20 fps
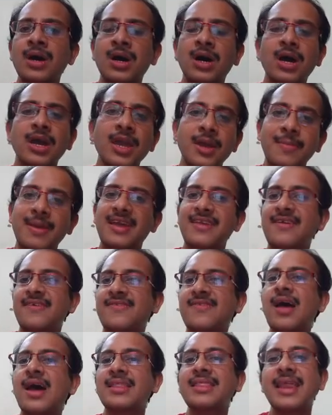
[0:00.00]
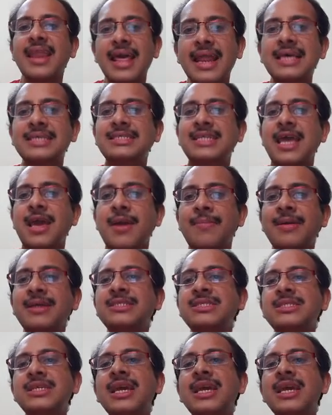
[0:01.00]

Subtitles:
images are the nearest neighbors